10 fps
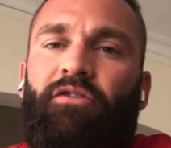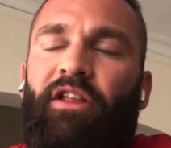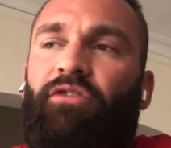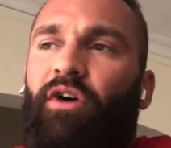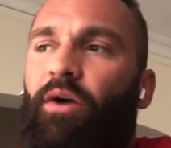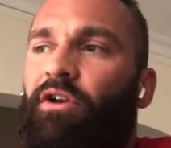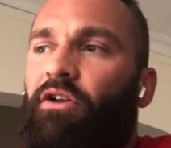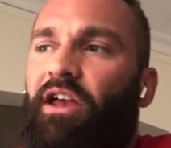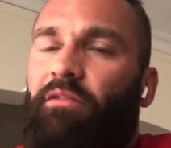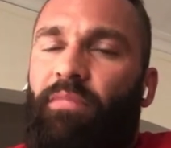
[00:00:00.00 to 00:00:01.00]
So that's why I wanted
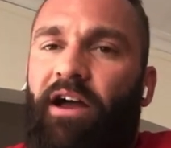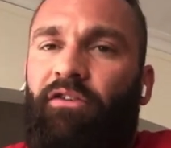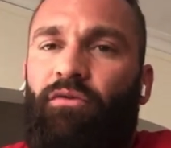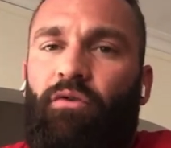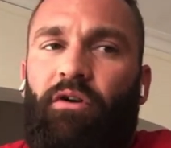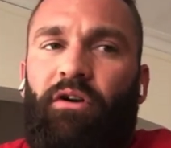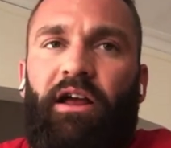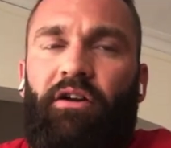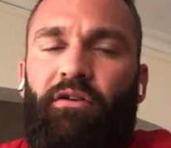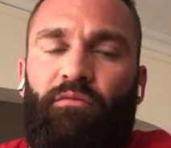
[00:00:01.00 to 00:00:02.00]
to get back toward
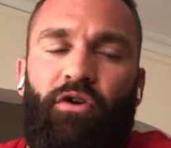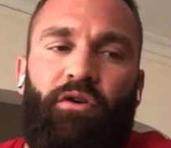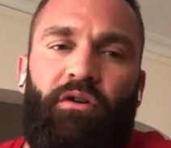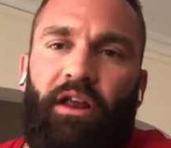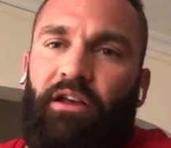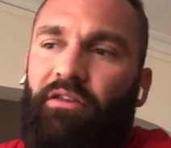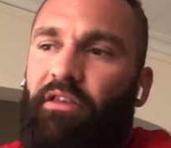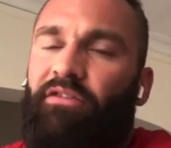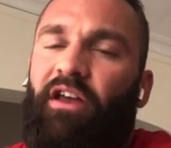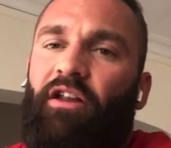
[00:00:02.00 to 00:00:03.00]
like you know like
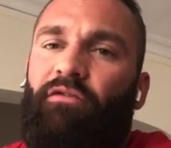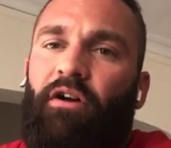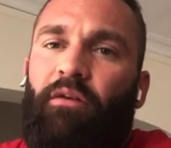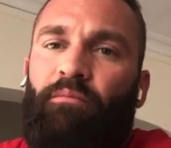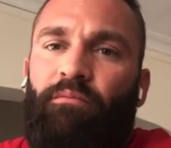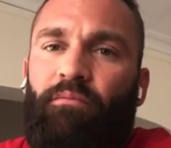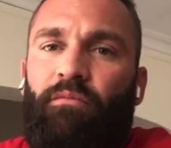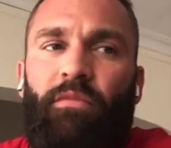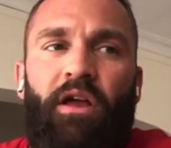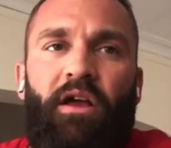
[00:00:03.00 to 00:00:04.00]
this kind of a
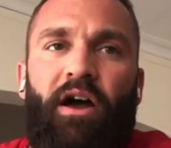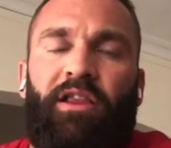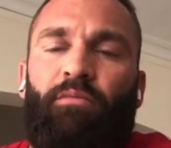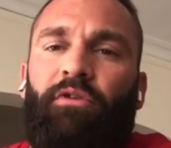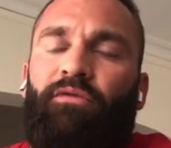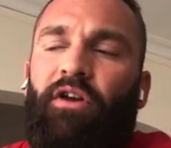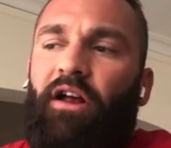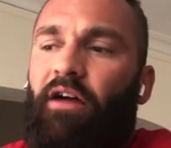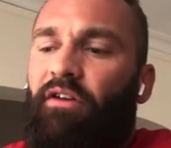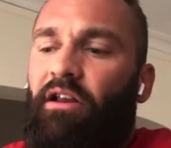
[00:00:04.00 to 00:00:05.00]
atmosphere,
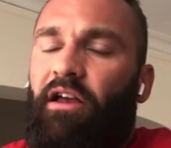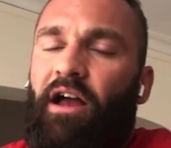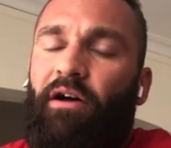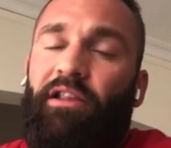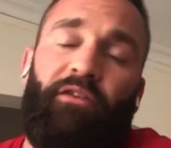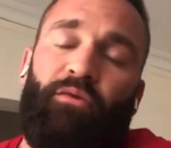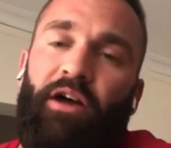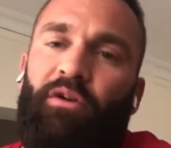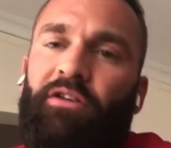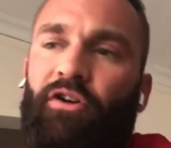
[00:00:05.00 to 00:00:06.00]
having like uh, that's why I
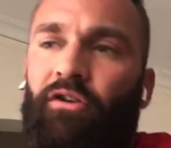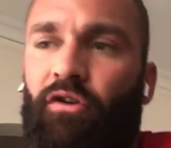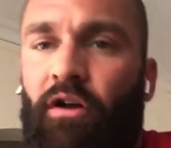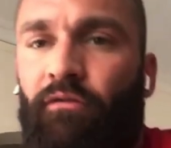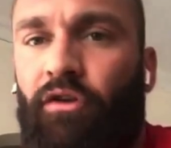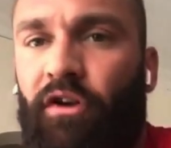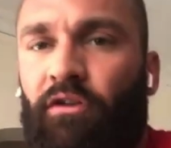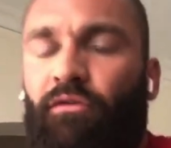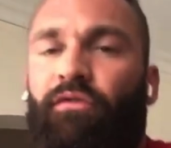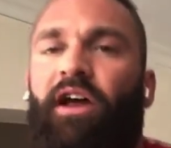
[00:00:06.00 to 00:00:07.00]
really started talking talking
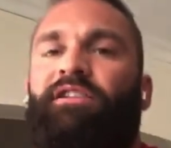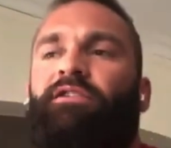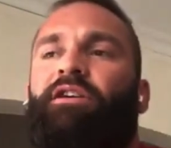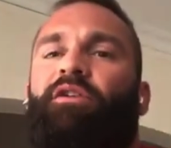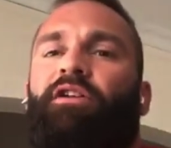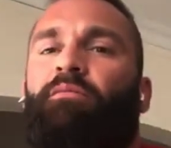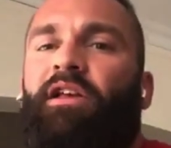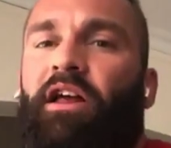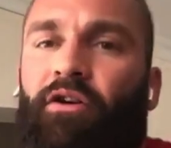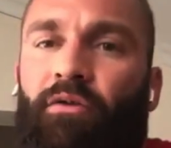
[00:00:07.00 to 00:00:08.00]
to Flex, because I wanted to be like